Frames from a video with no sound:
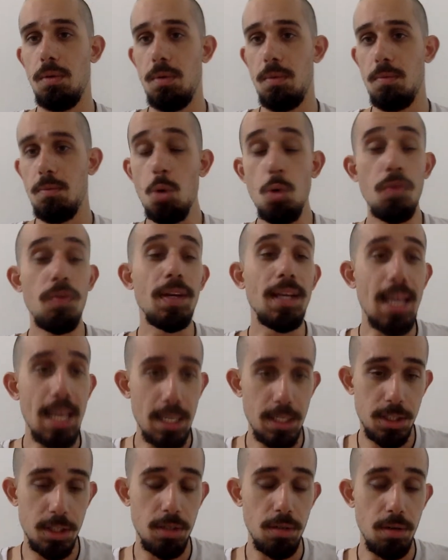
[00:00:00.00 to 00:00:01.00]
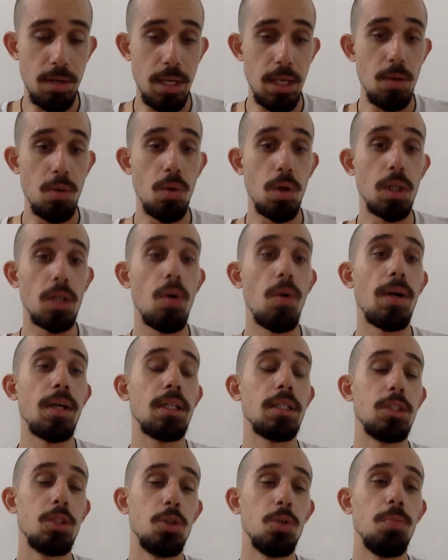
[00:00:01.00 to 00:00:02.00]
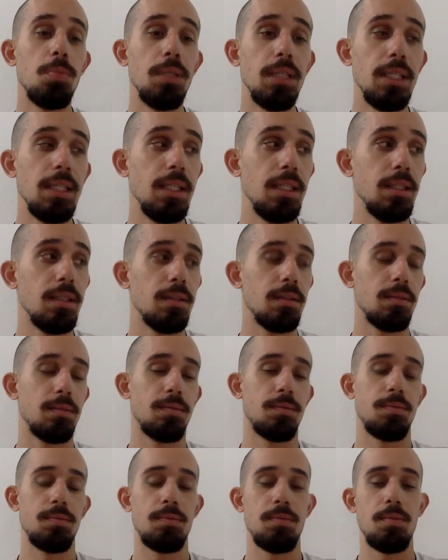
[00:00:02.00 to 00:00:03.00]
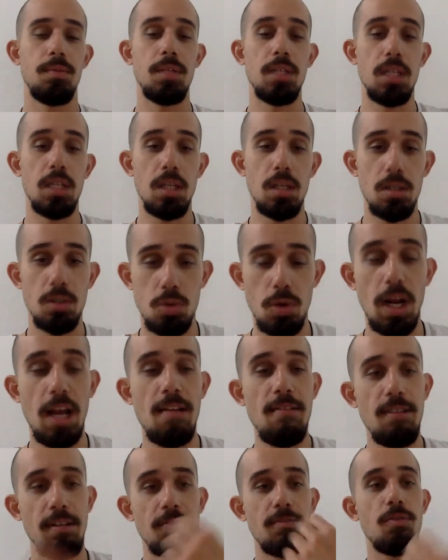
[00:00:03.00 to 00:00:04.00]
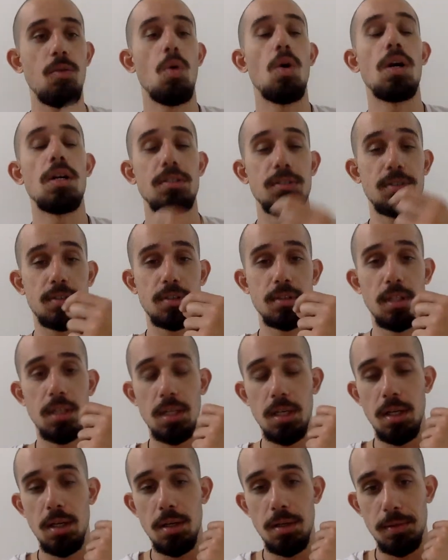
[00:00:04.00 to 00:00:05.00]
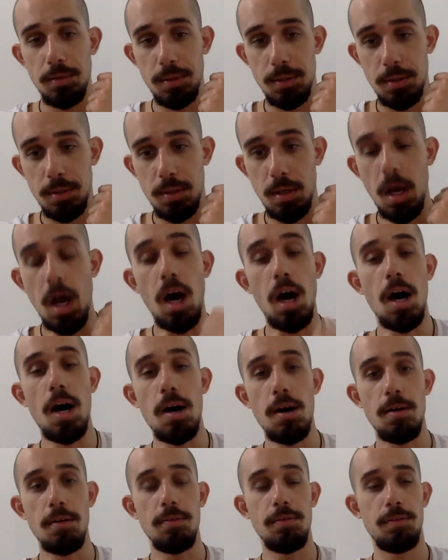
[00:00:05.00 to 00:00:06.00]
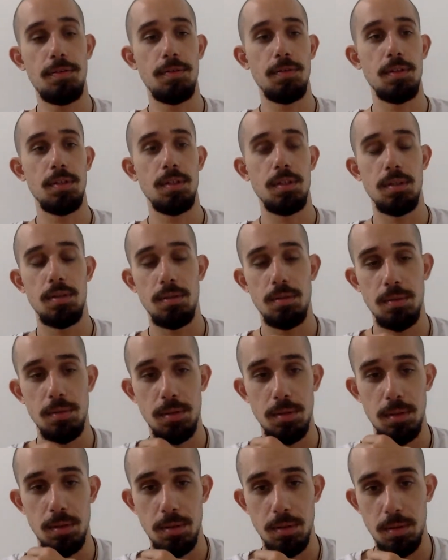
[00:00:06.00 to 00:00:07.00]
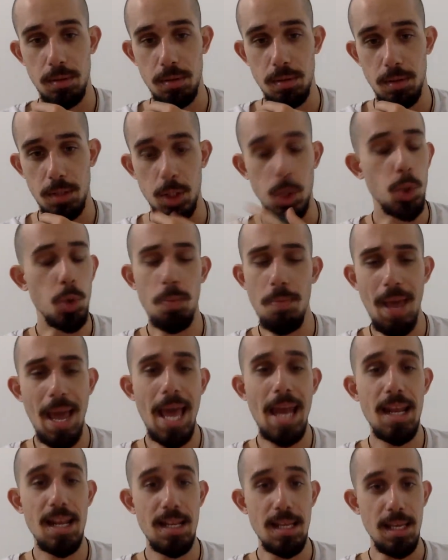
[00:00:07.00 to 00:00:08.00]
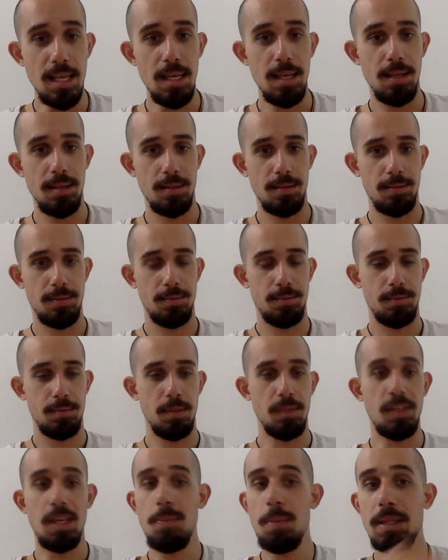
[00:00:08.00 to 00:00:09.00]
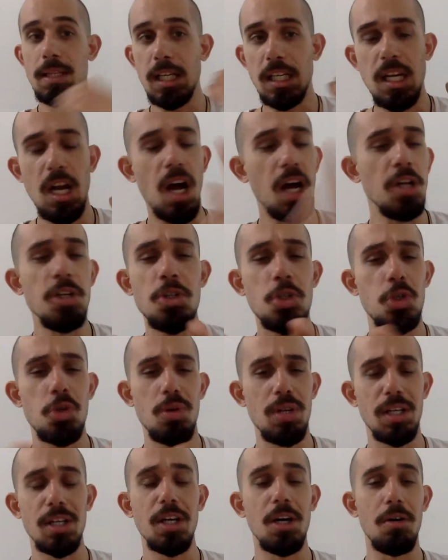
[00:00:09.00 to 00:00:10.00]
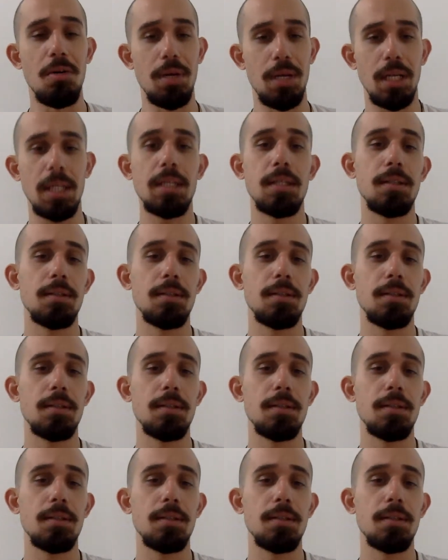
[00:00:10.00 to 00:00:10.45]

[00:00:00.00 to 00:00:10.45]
moving history, who are going to be the driving force of humanity, of keeping the country going.